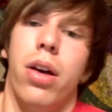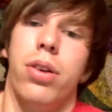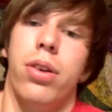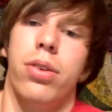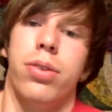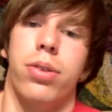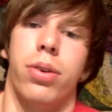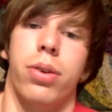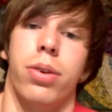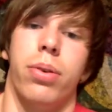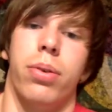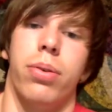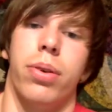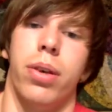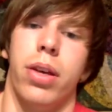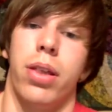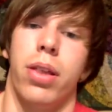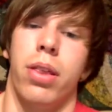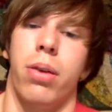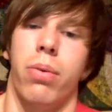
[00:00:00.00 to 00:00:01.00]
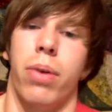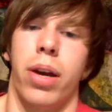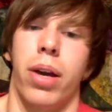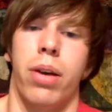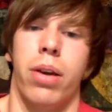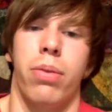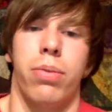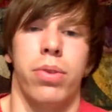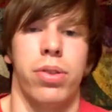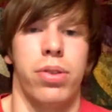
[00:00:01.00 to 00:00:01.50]
So the way
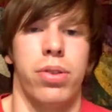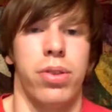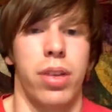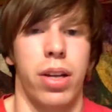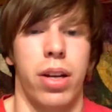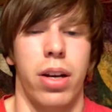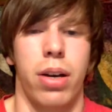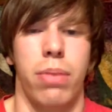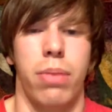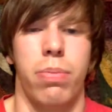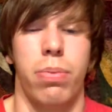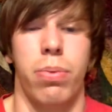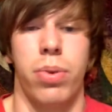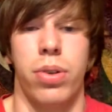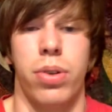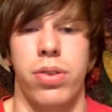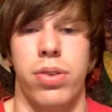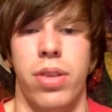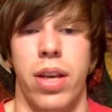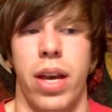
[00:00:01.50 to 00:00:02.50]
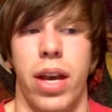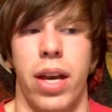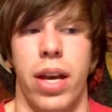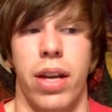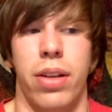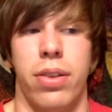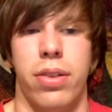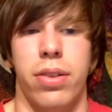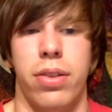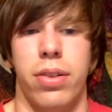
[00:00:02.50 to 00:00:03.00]
it was set up was
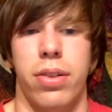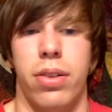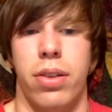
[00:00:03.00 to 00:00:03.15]
that